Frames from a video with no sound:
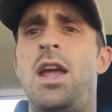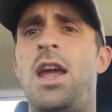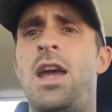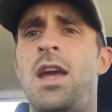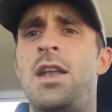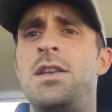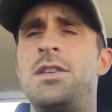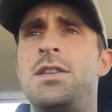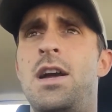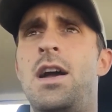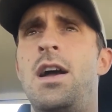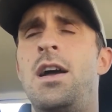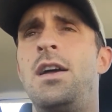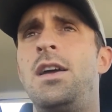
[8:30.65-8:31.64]
and
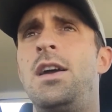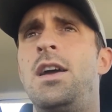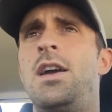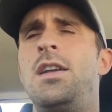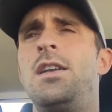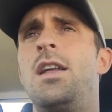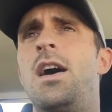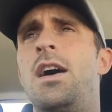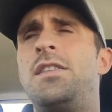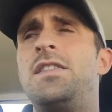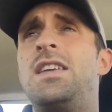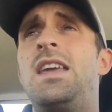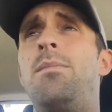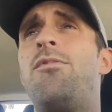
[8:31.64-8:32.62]

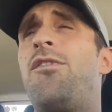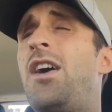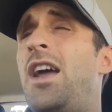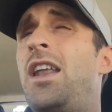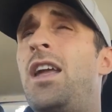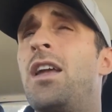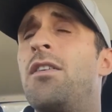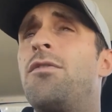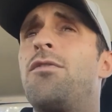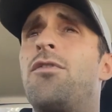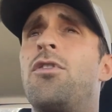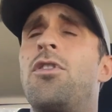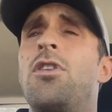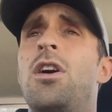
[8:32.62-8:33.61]
to keep fighting
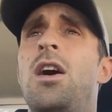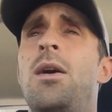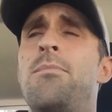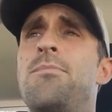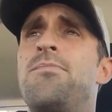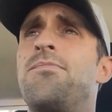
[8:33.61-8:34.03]
for a